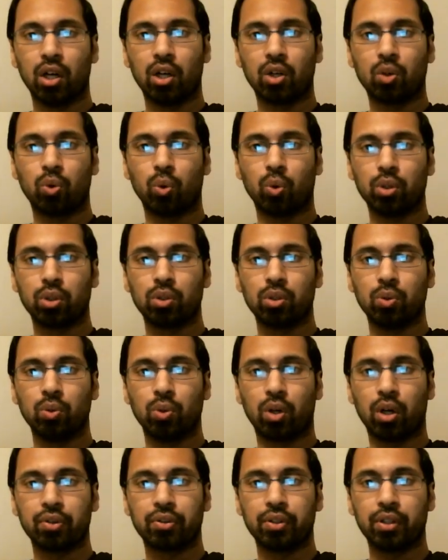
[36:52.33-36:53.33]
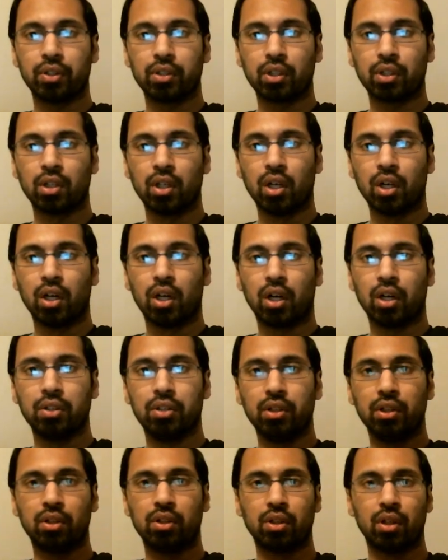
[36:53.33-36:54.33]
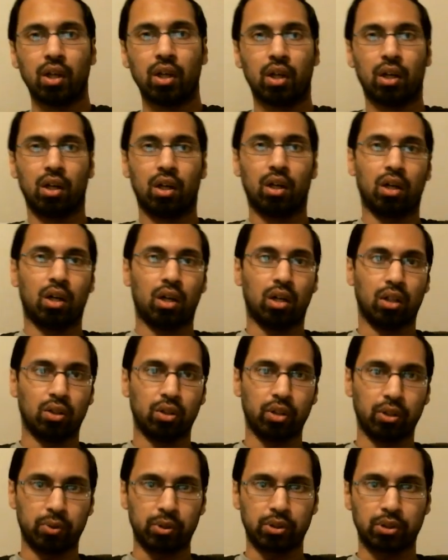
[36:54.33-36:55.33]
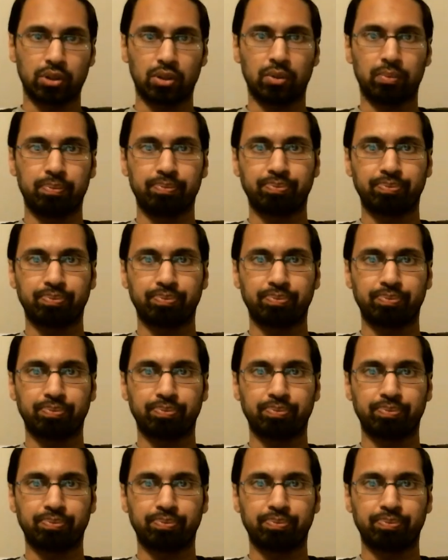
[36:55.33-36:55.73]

according to authentic Hadith literature.